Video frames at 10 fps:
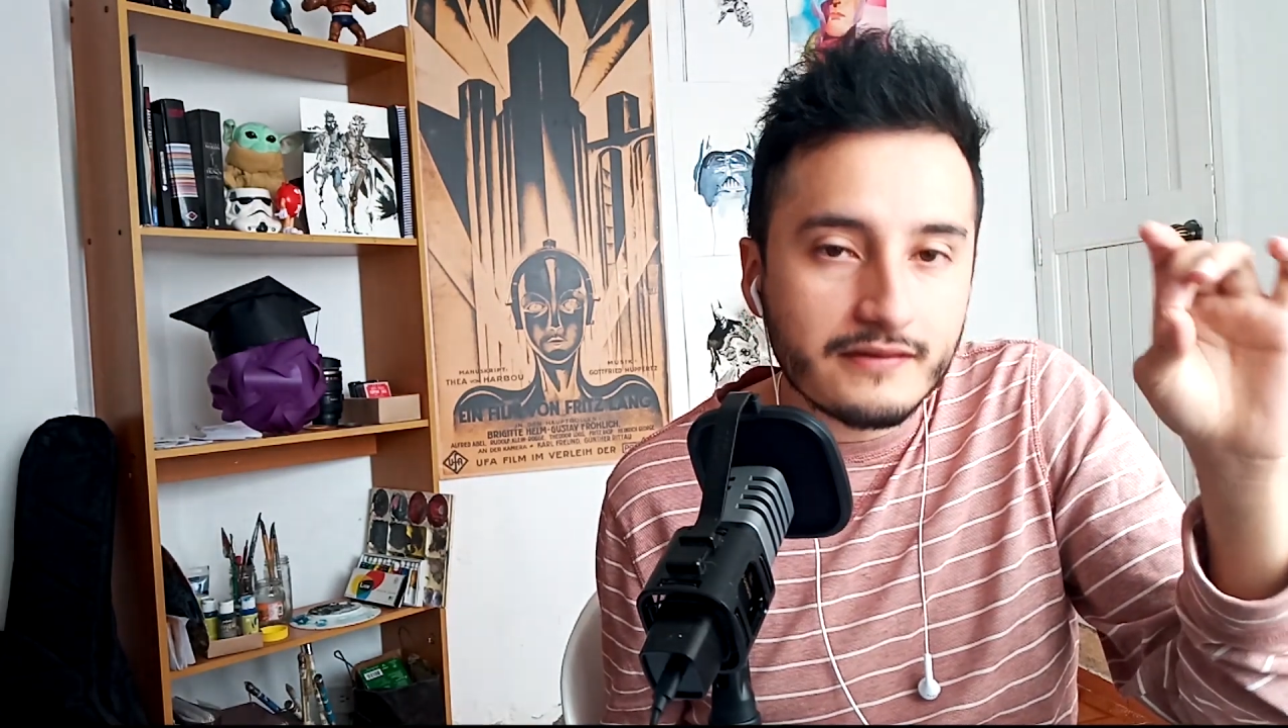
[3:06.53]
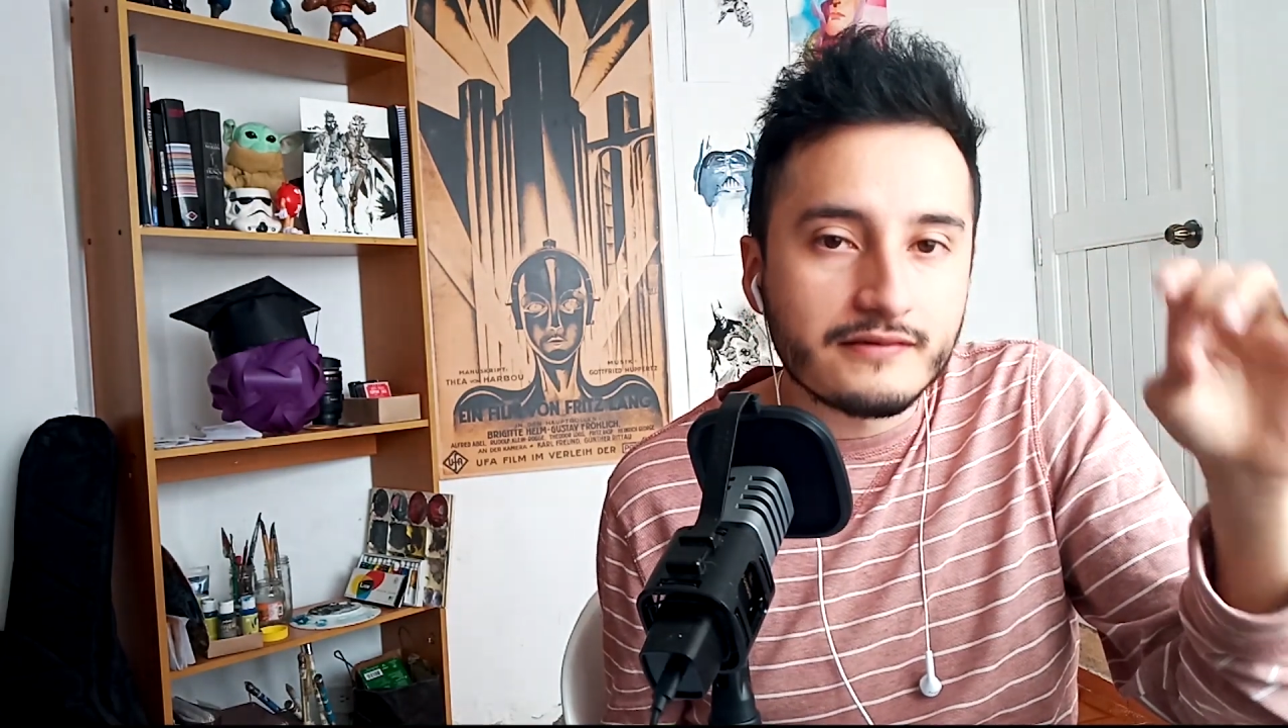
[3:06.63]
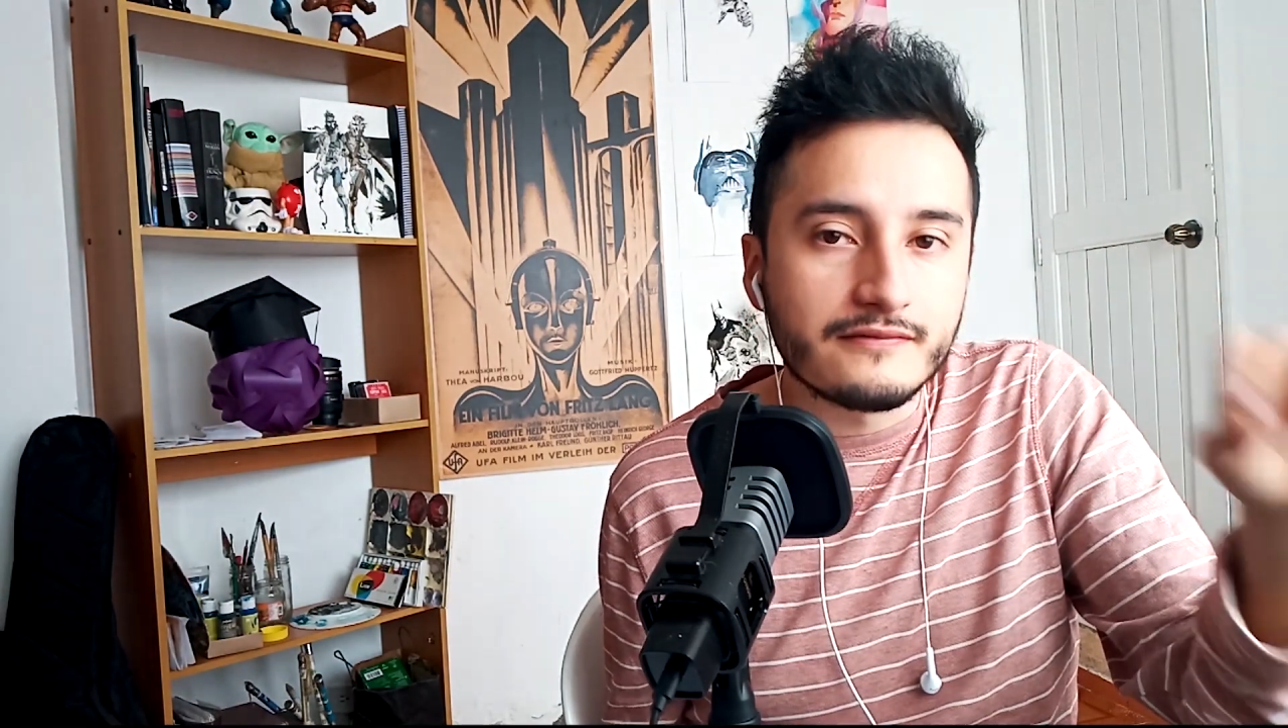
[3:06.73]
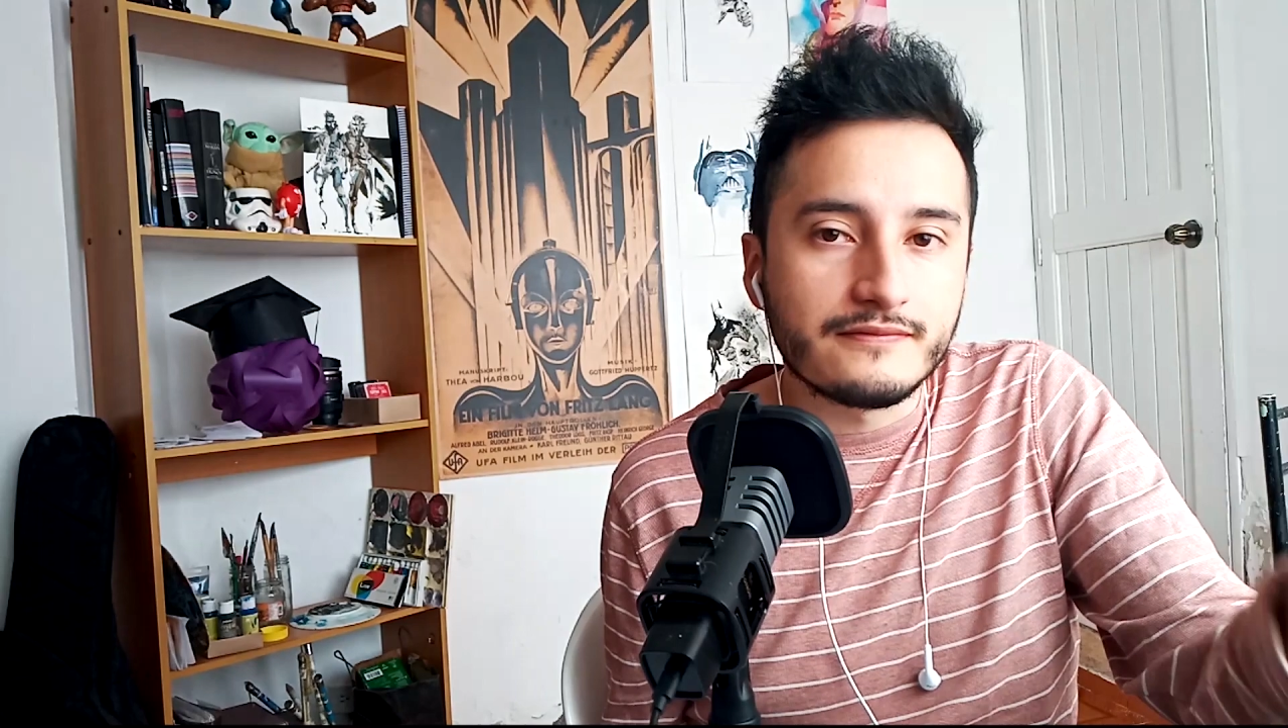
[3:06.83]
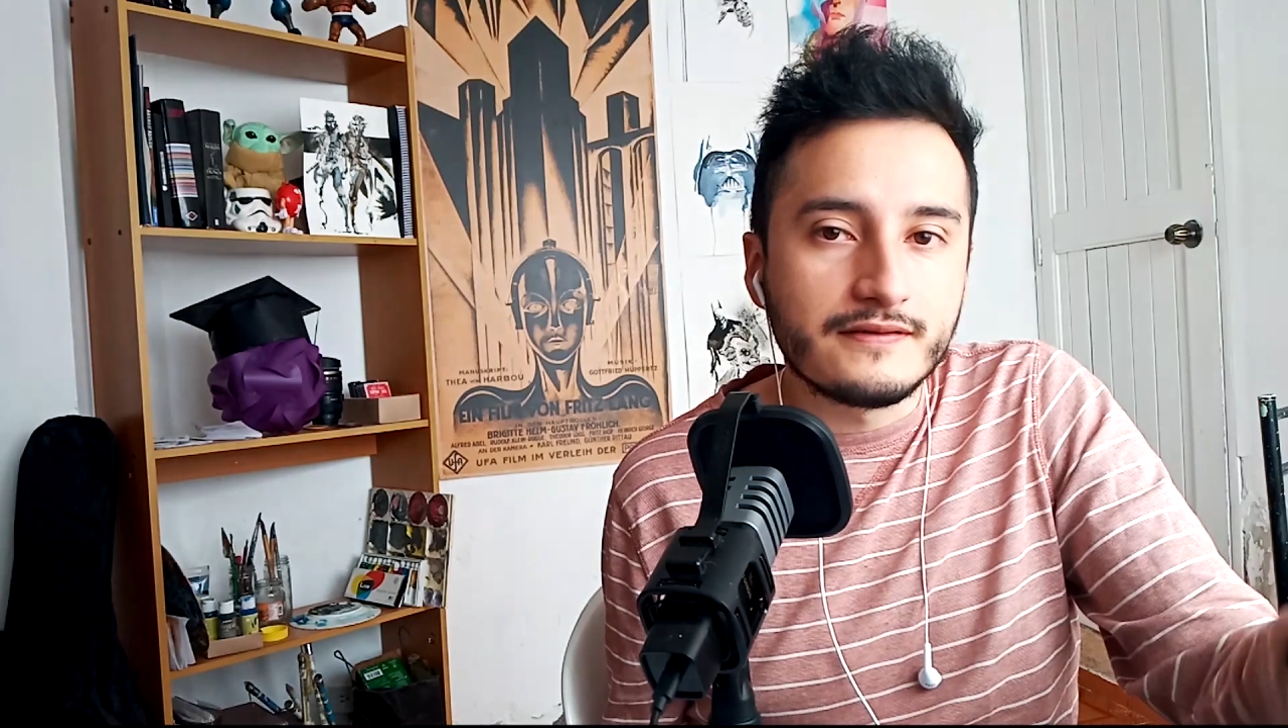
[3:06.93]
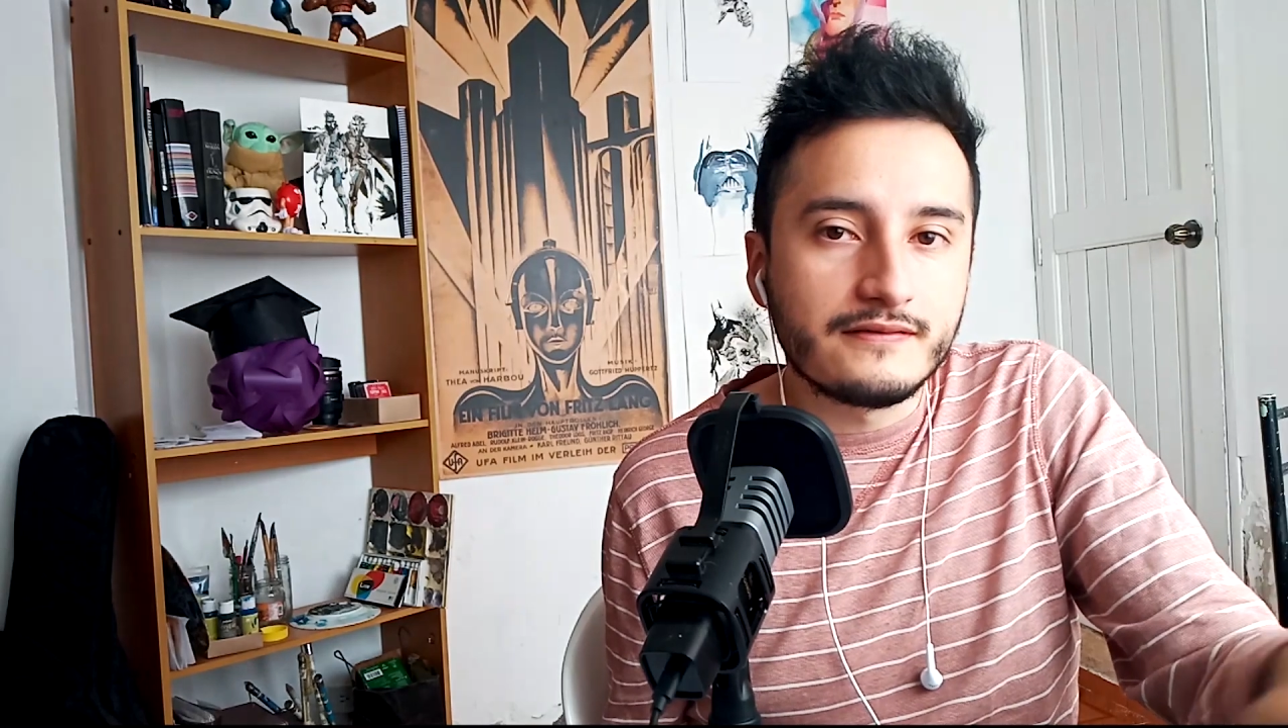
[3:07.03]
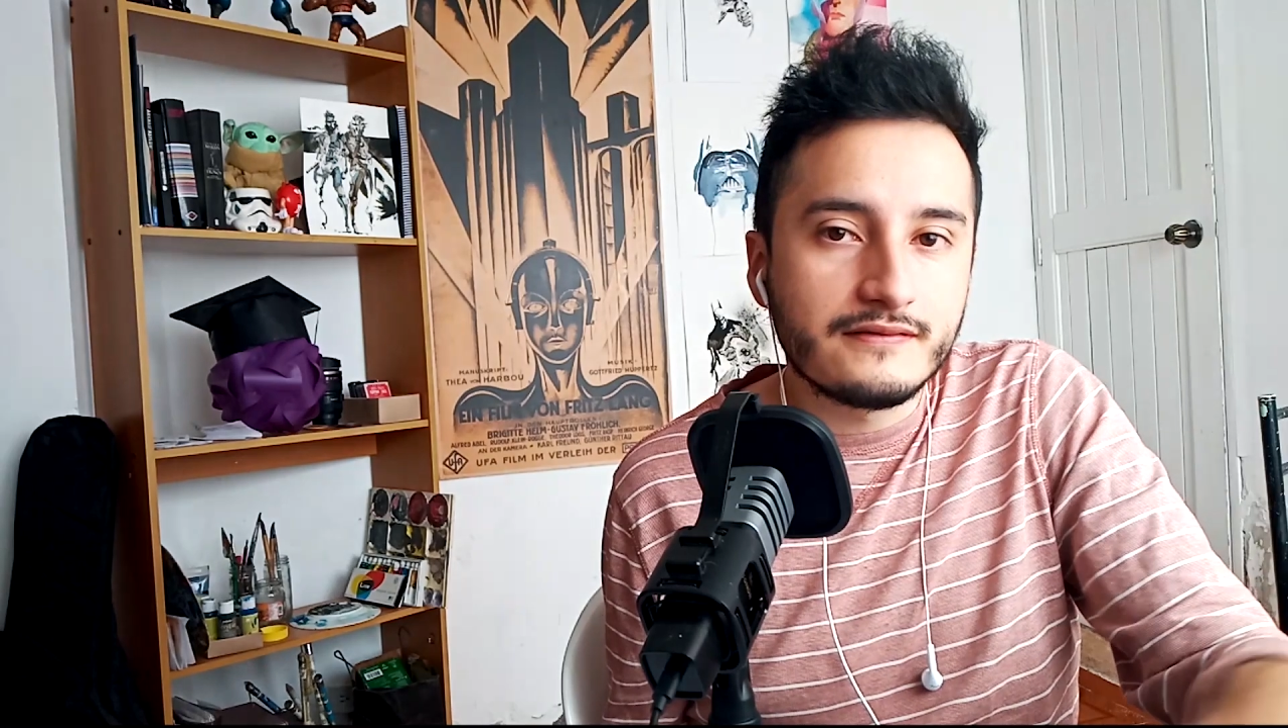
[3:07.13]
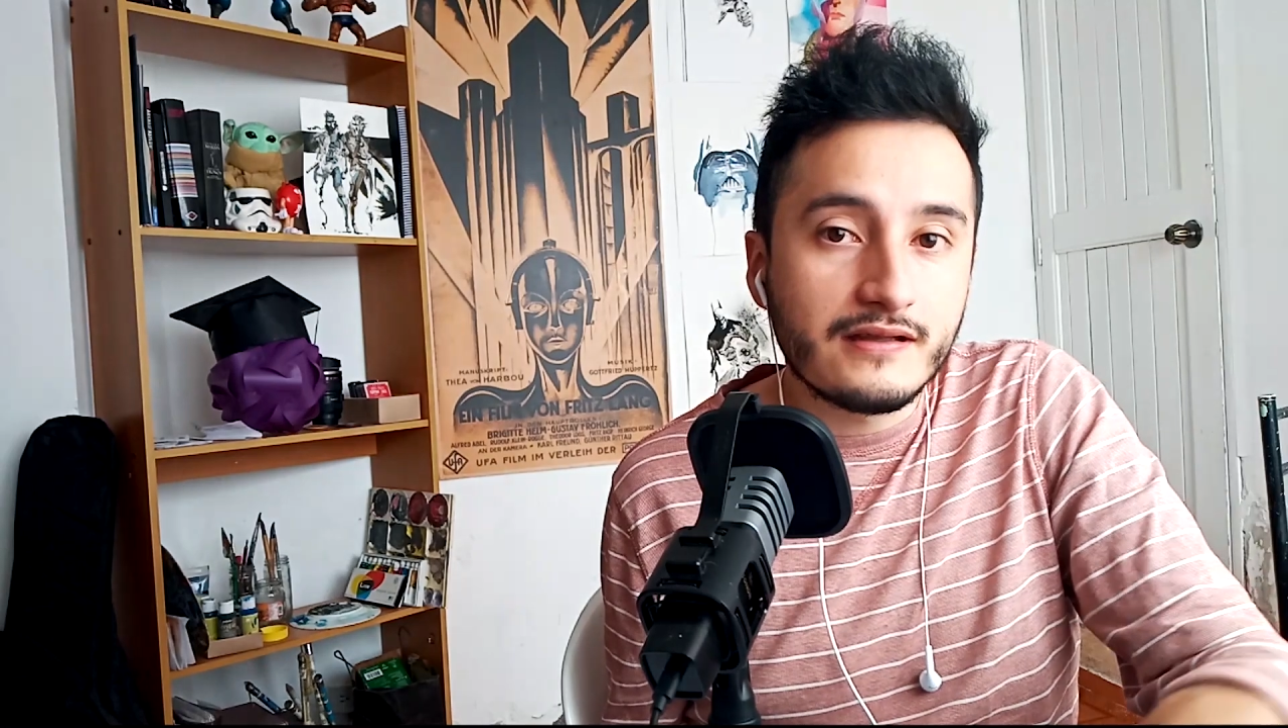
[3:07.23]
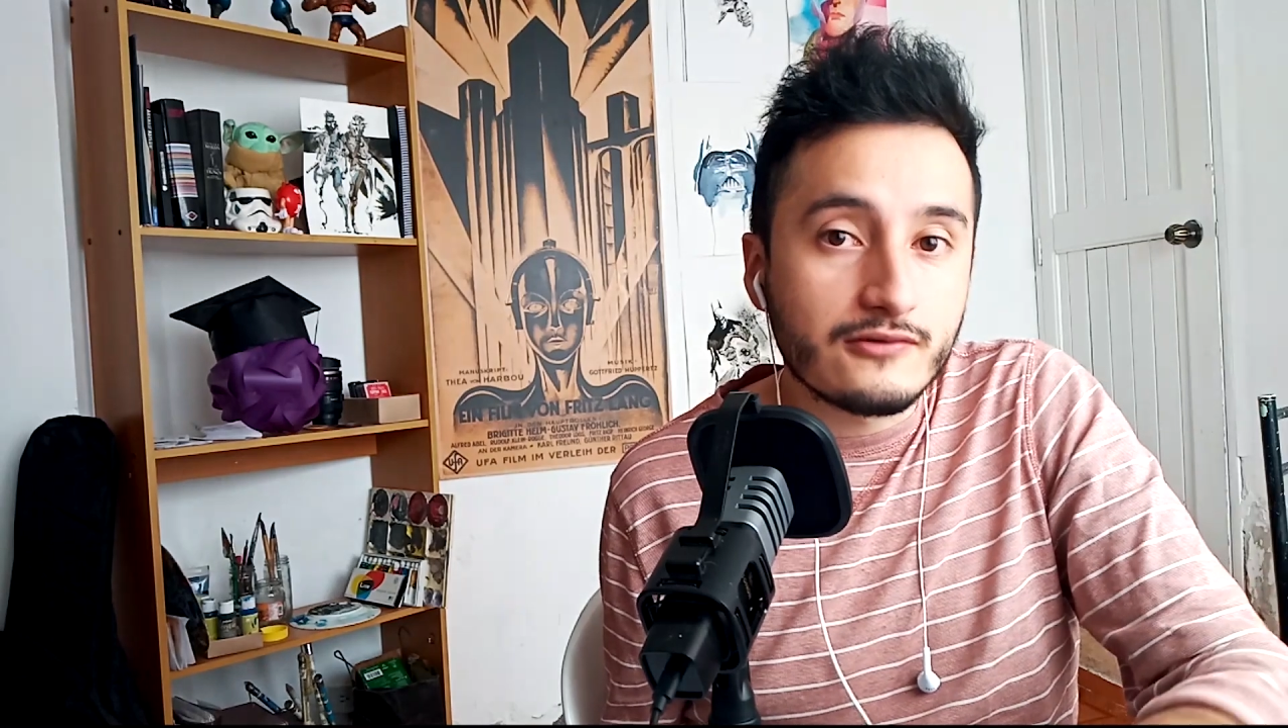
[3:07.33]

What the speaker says: interfered